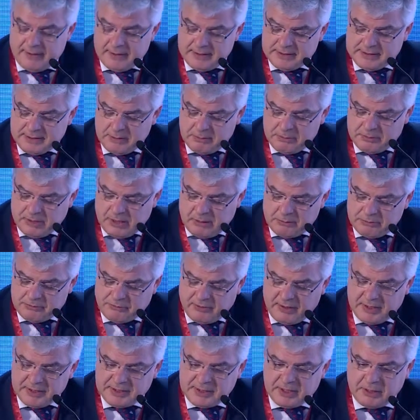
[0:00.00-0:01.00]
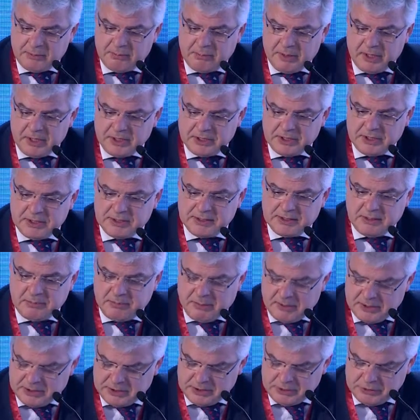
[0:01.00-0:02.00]
sometimes very sick patients and
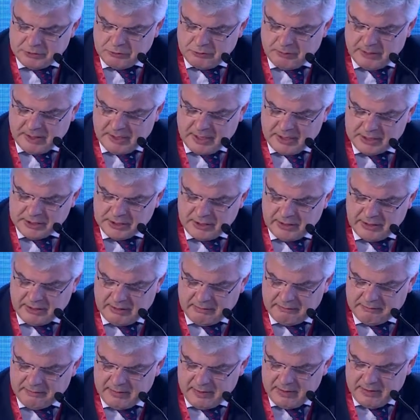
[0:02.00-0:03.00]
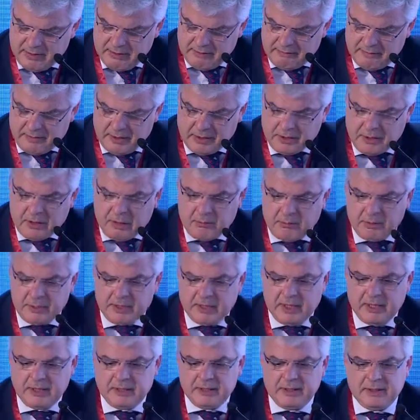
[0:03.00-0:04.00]
patients who may actually have a very
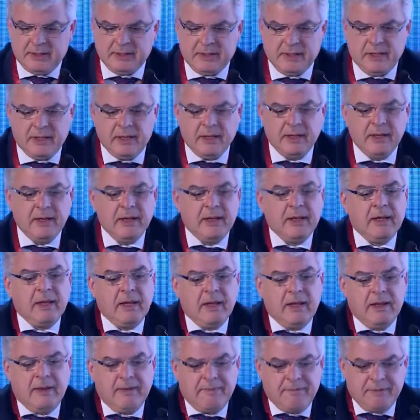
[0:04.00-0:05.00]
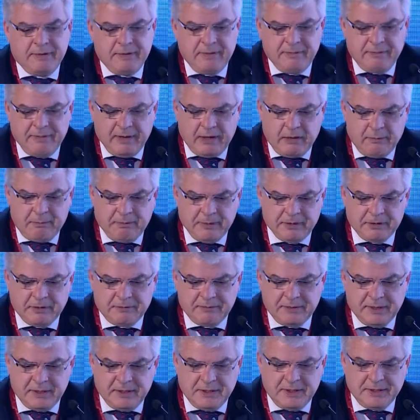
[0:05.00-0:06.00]
complicated development of
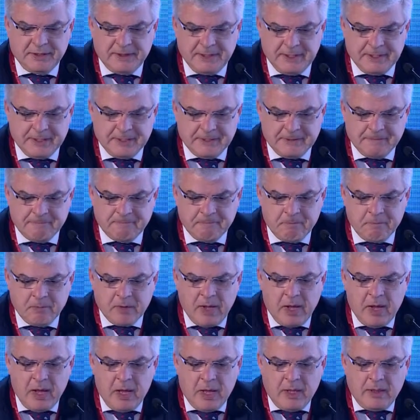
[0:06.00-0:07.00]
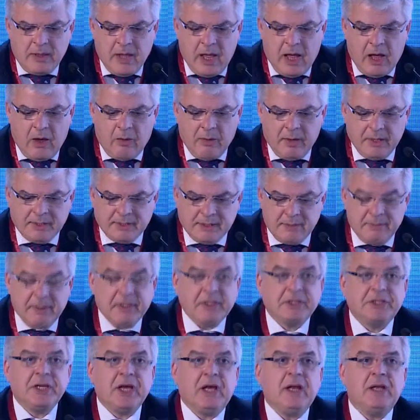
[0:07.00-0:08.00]
their disease. Now, it's a
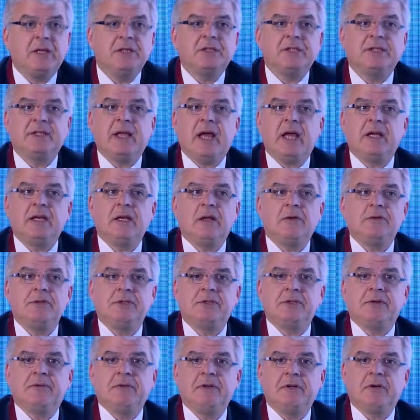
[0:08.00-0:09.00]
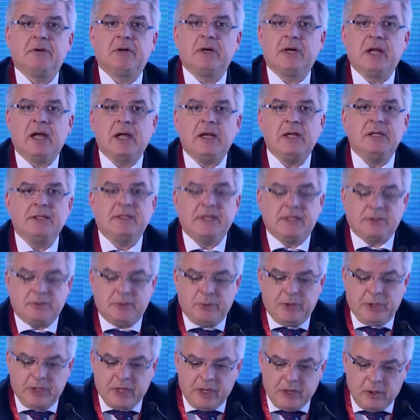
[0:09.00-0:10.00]
big challenge, the diagnosis of endocarditis, as
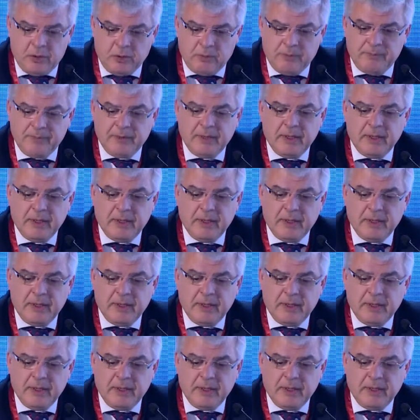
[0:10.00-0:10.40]
we know.